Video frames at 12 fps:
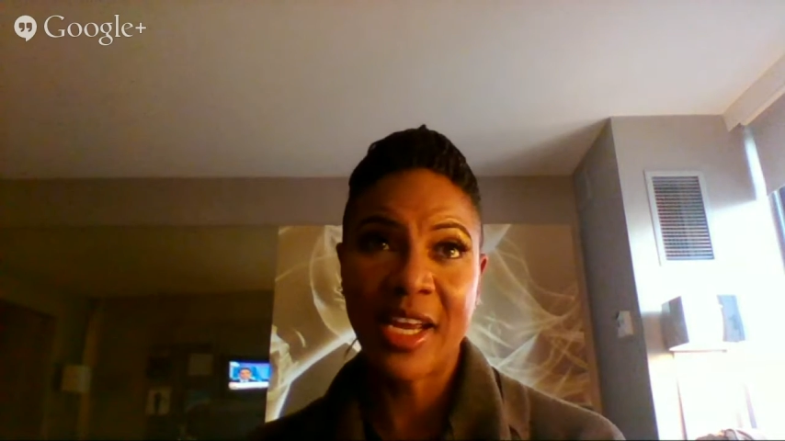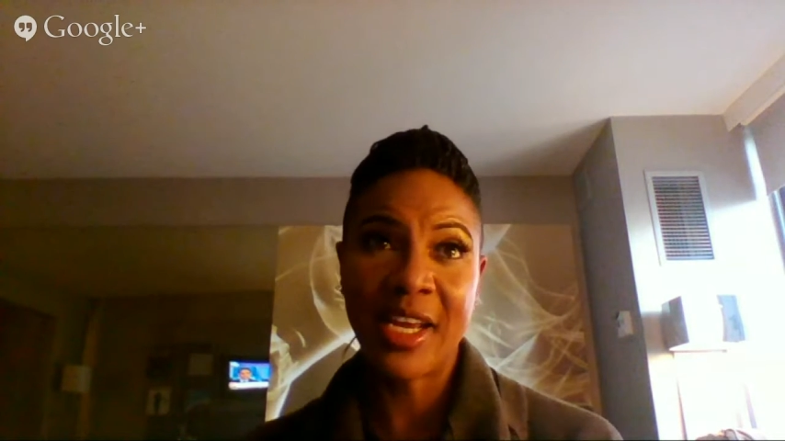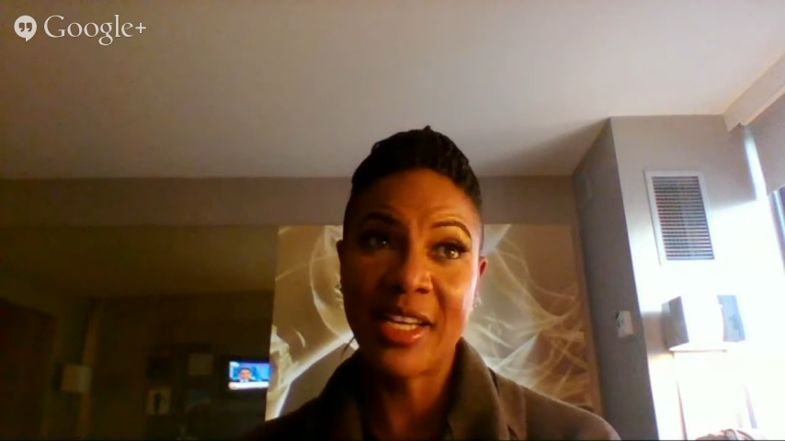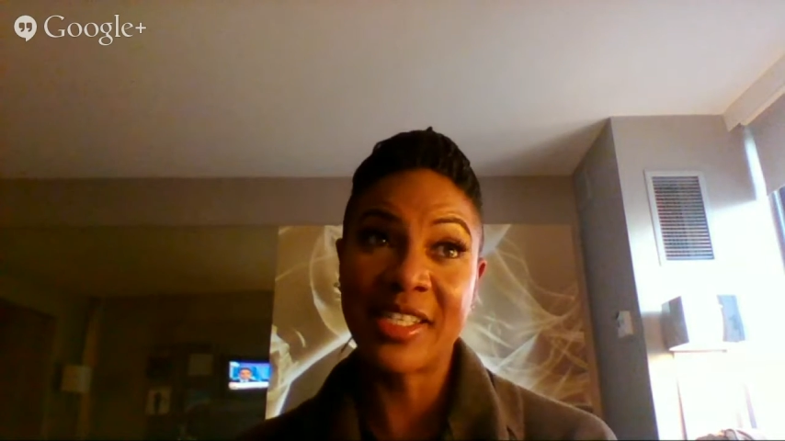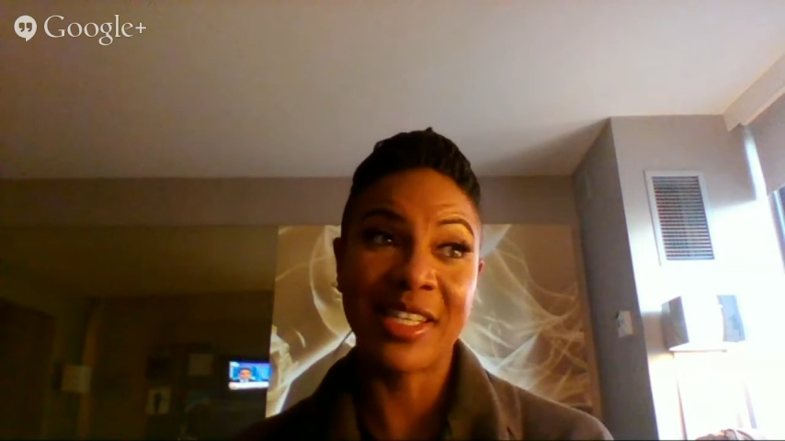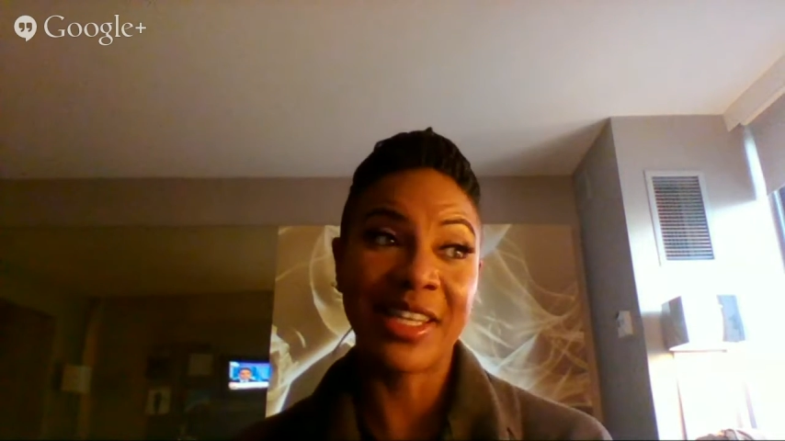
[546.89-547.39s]

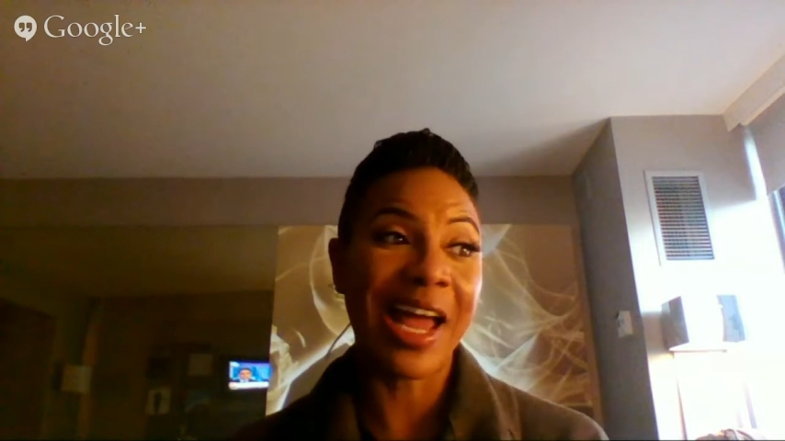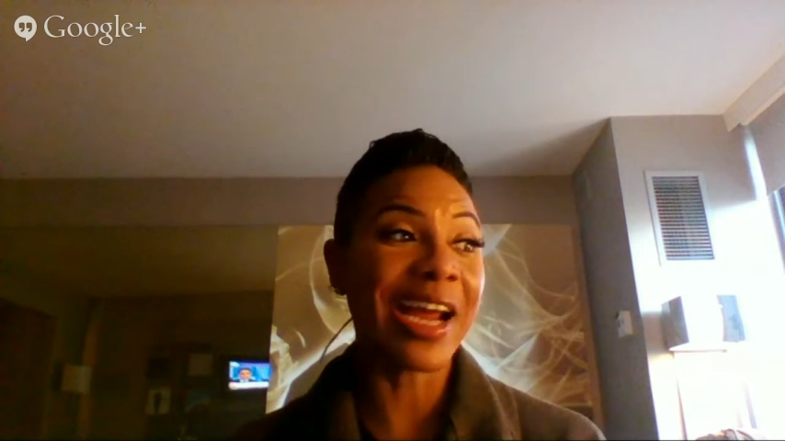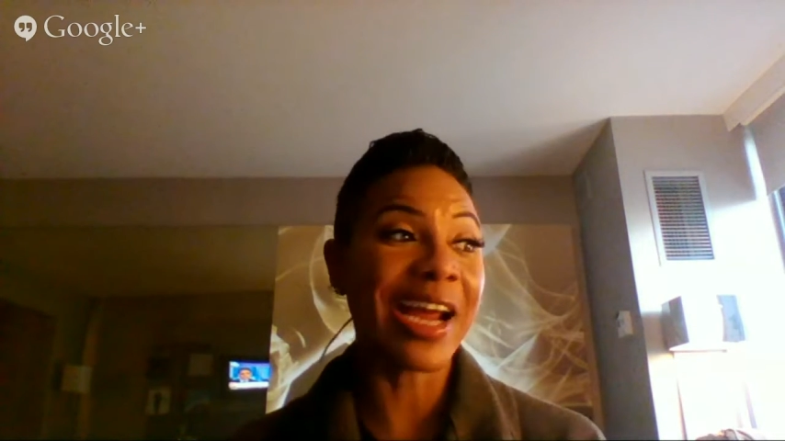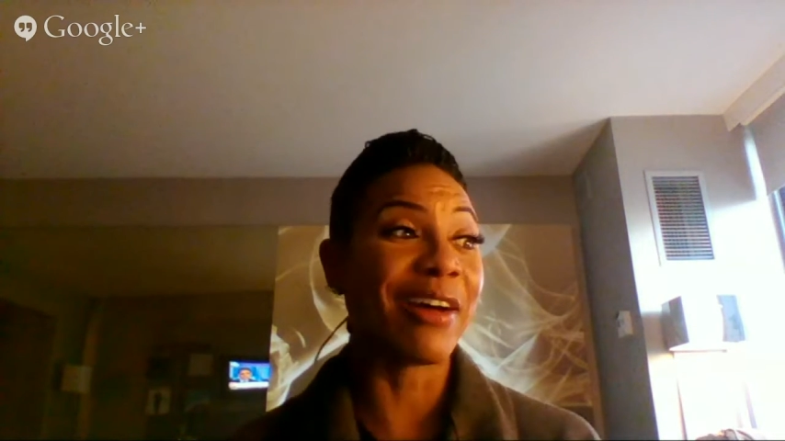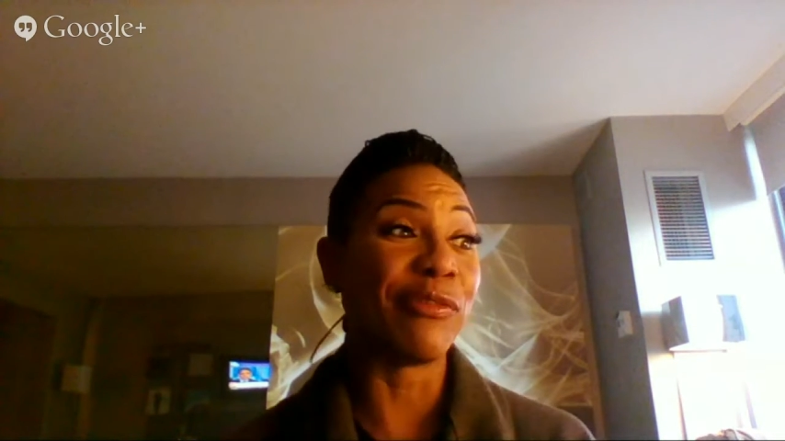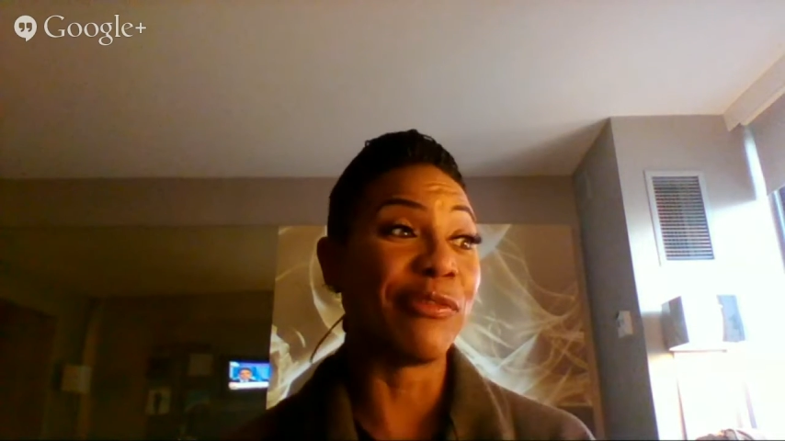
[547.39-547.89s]
it's
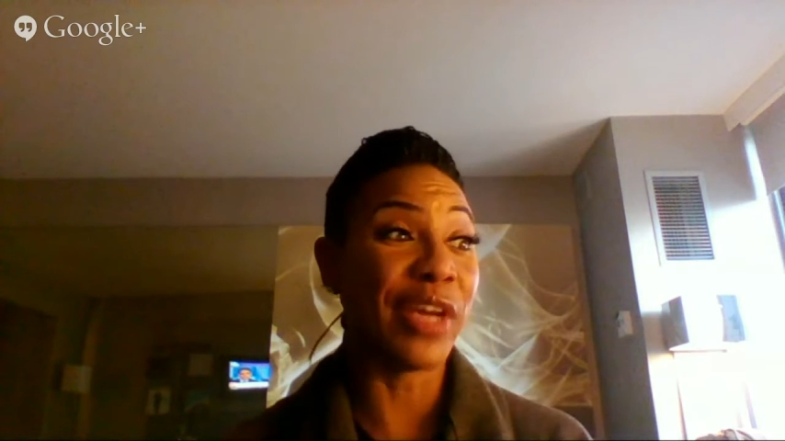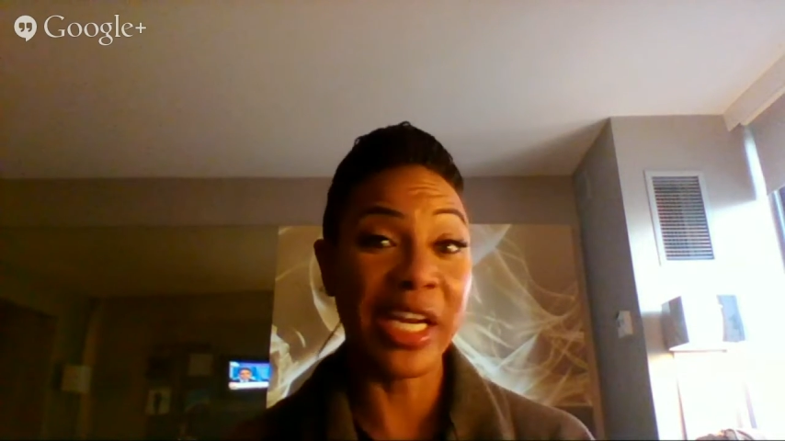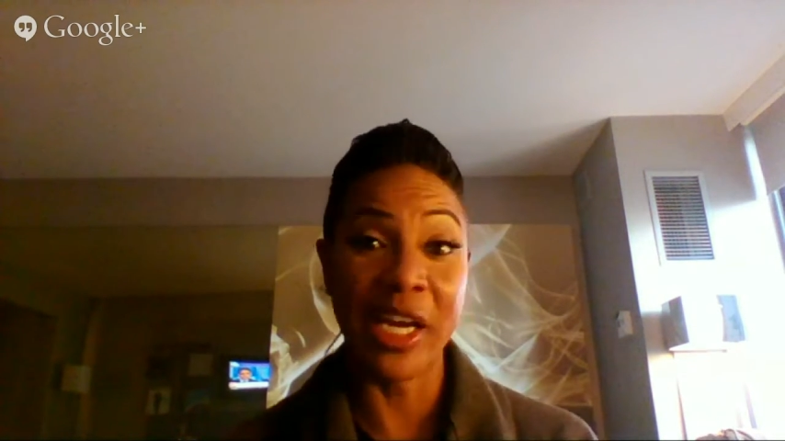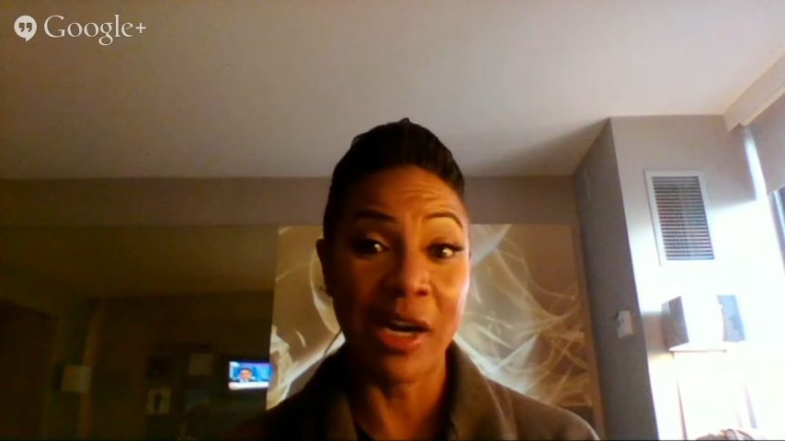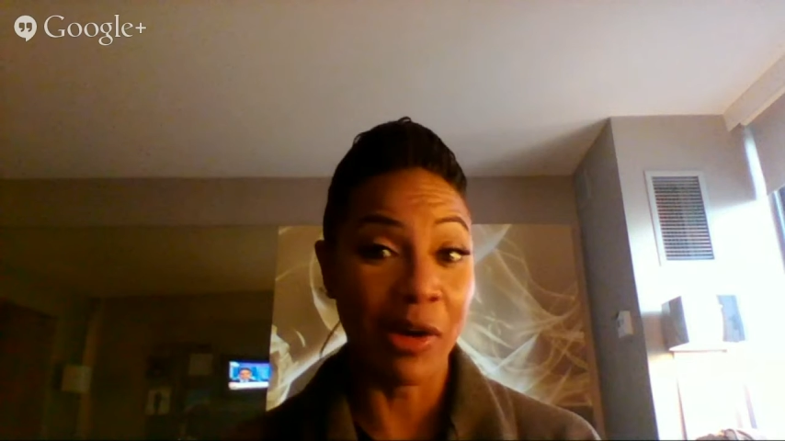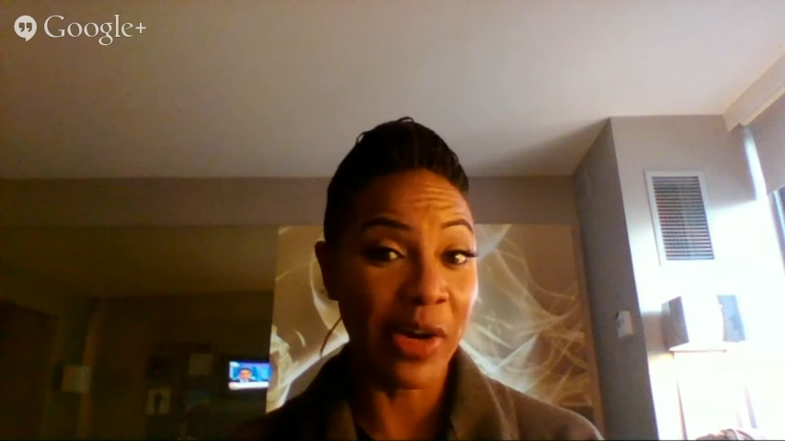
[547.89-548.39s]
like a
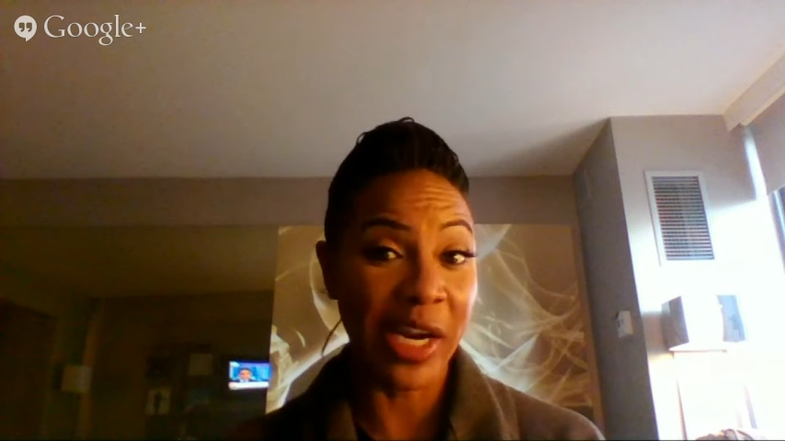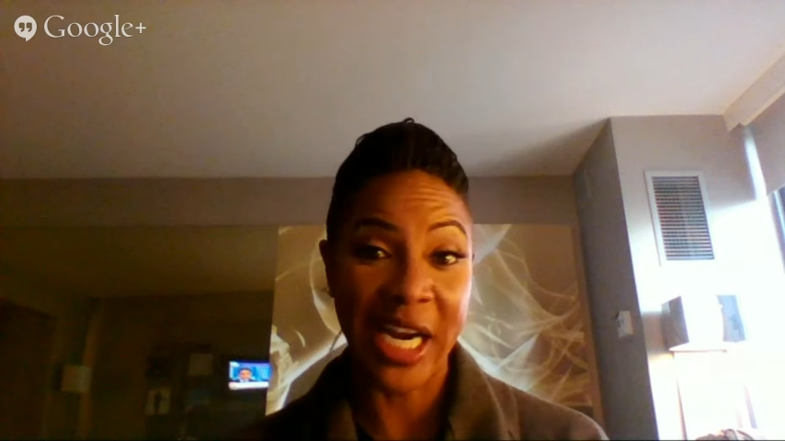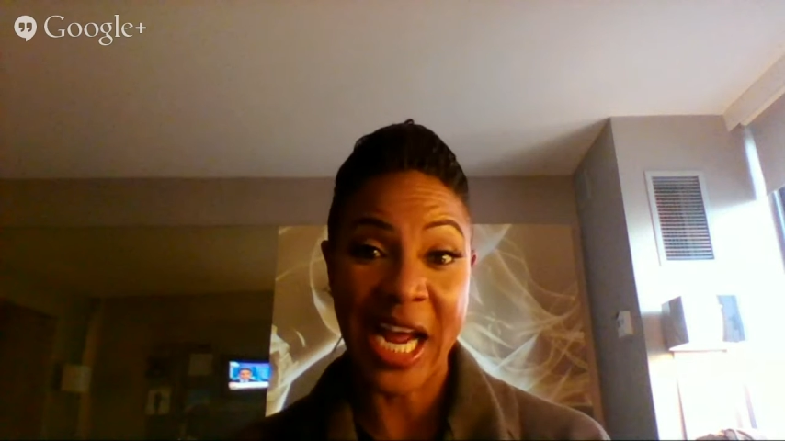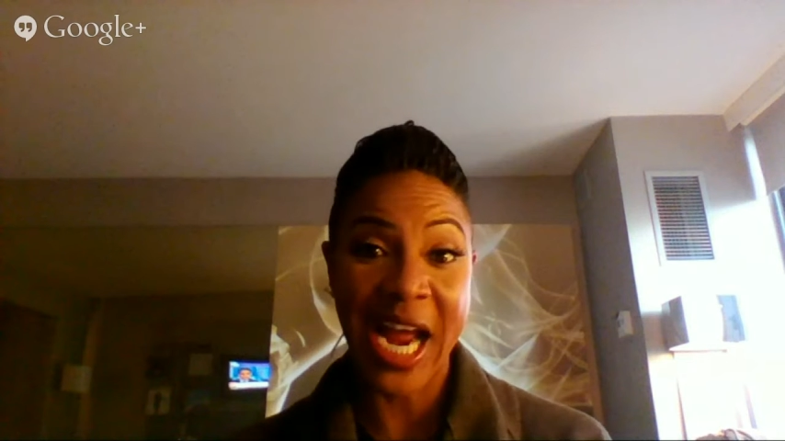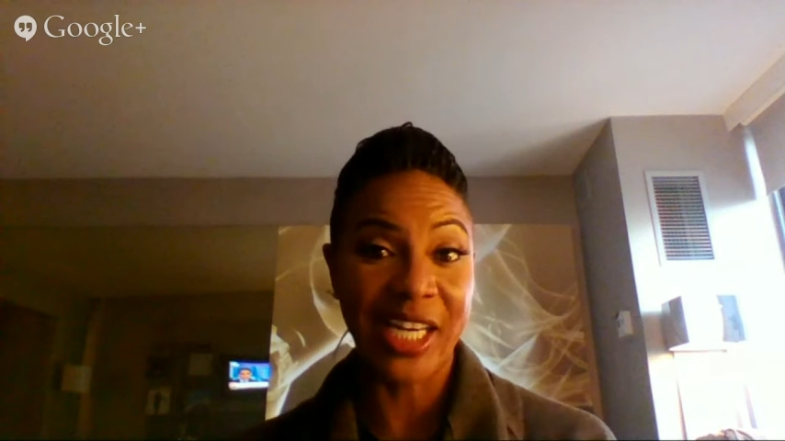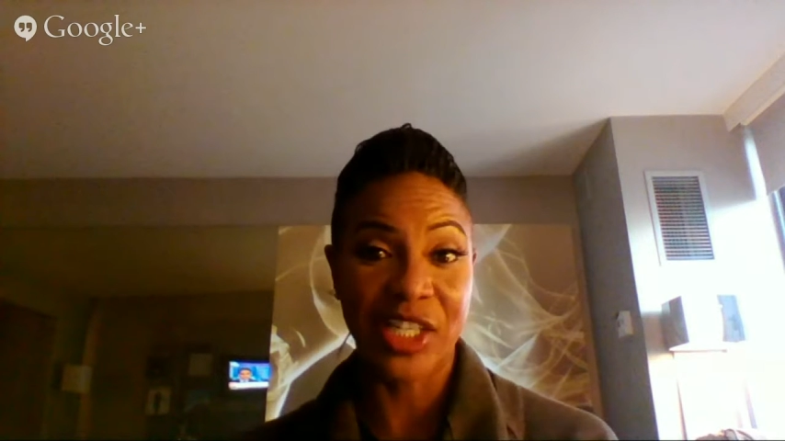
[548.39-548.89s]
video in
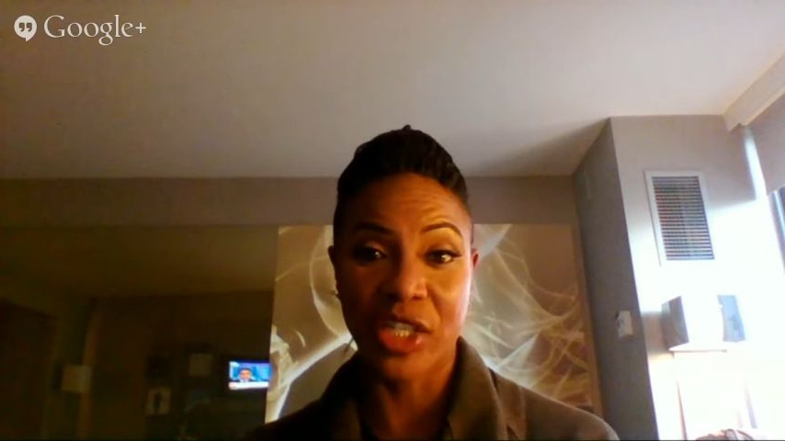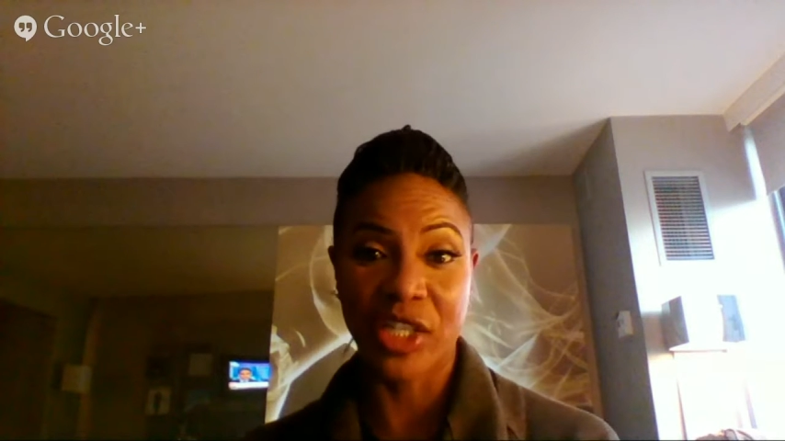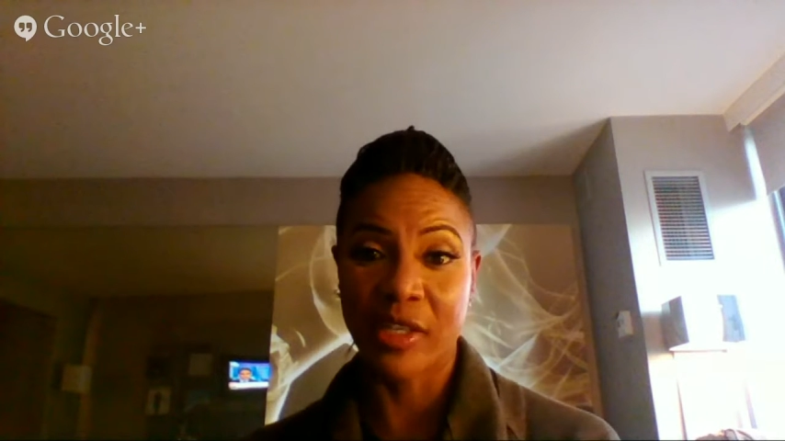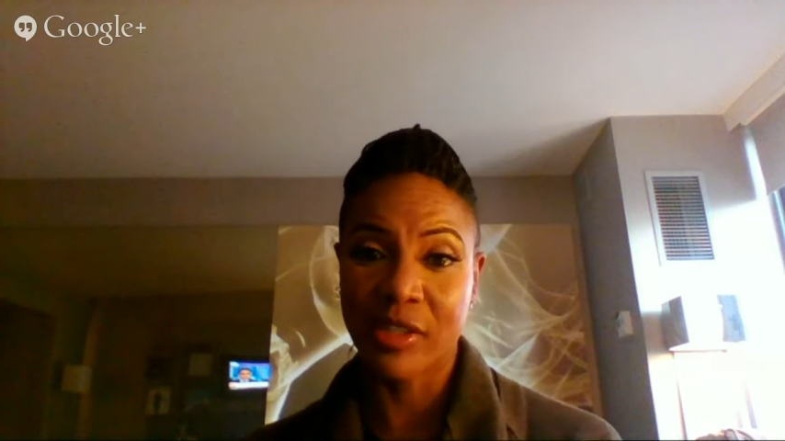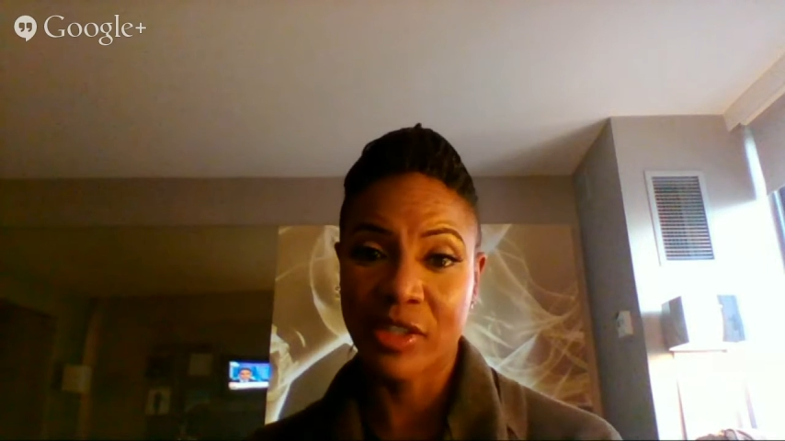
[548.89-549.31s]
action.